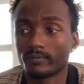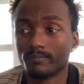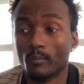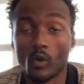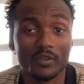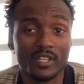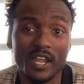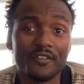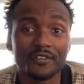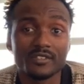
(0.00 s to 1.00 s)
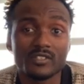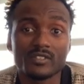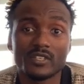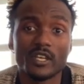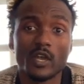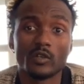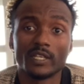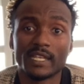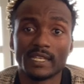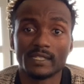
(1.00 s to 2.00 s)
than others.
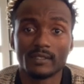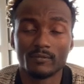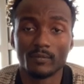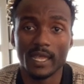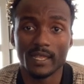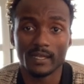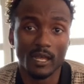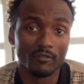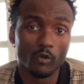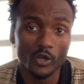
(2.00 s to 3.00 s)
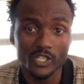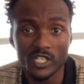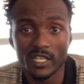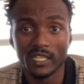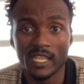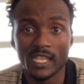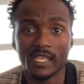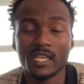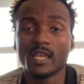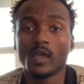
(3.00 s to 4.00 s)

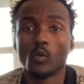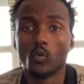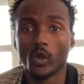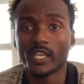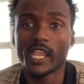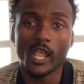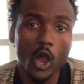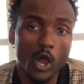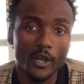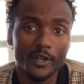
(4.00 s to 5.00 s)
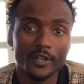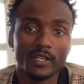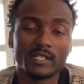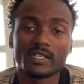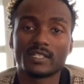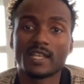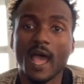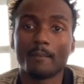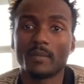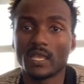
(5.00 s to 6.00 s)
Unfortunately, working hard does
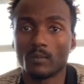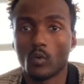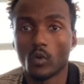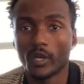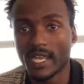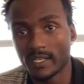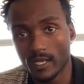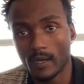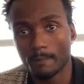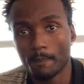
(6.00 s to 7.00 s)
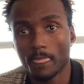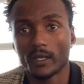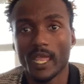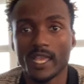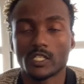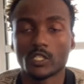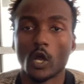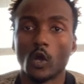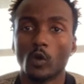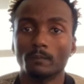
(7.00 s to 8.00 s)
not mean more income. Okay,
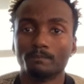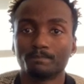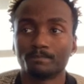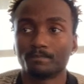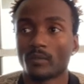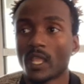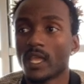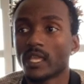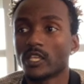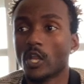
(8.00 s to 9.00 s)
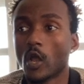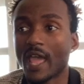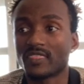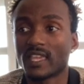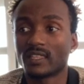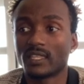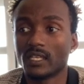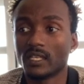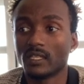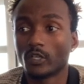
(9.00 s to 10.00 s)
so I think
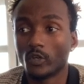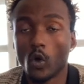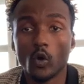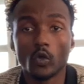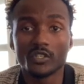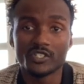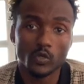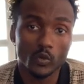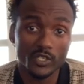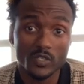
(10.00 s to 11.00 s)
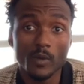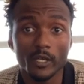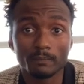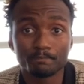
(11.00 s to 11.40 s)
the goal is to work smart.